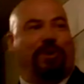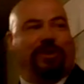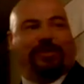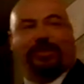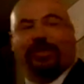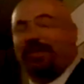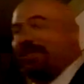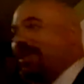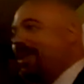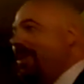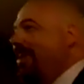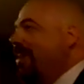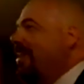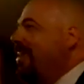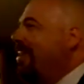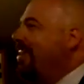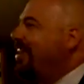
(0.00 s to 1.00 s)
this one
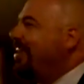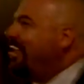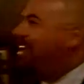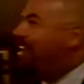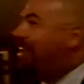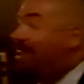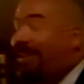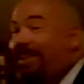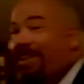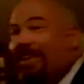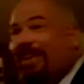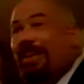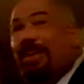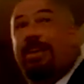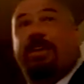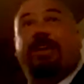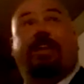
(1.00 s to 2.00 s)
tonight.
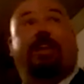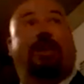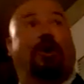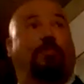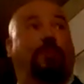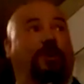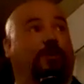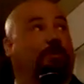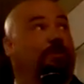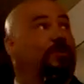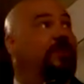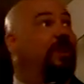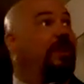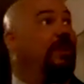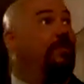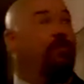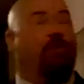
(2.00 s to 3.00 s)
I hope I
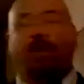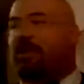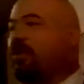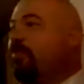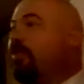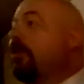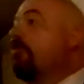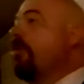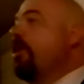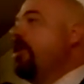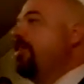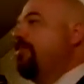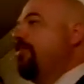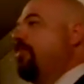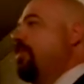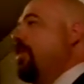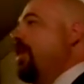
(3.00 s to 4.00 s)
don't wander, but greetings
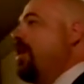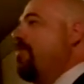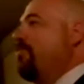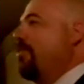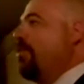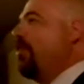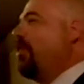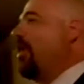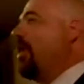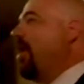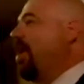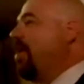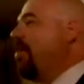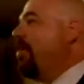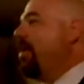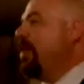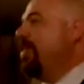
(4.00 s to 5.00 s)
from the Danville
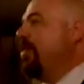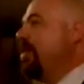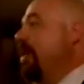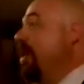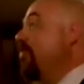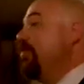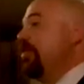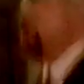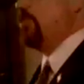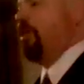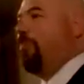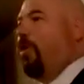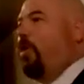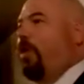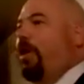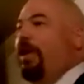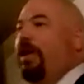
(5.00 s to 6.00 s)
area and the Danville Tea
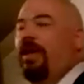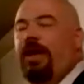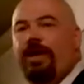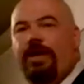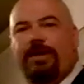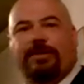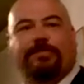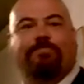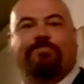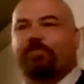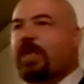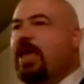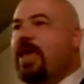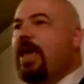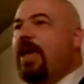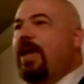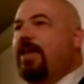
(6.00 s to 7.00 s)
Party.
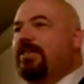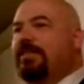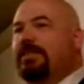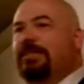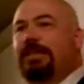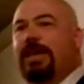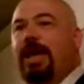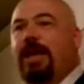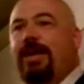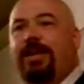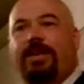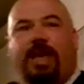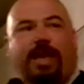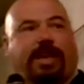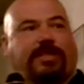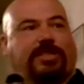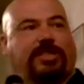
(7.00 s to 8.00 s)
It's kind of
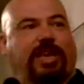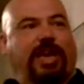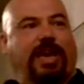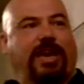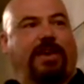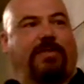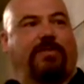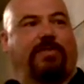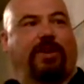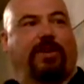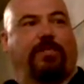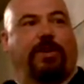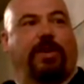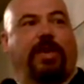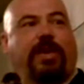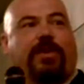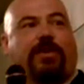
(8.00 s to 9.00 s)
nice to have to
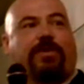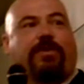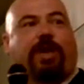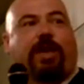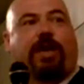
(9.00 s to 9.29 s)
be here